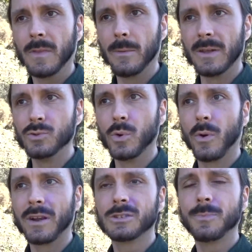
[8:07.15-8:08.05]
even
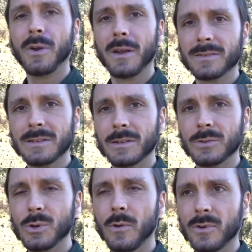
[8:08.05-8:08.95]
your experience in the
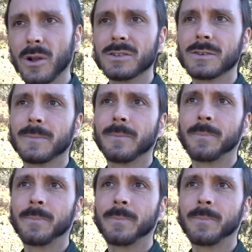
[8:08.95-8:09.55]
tree of knowledge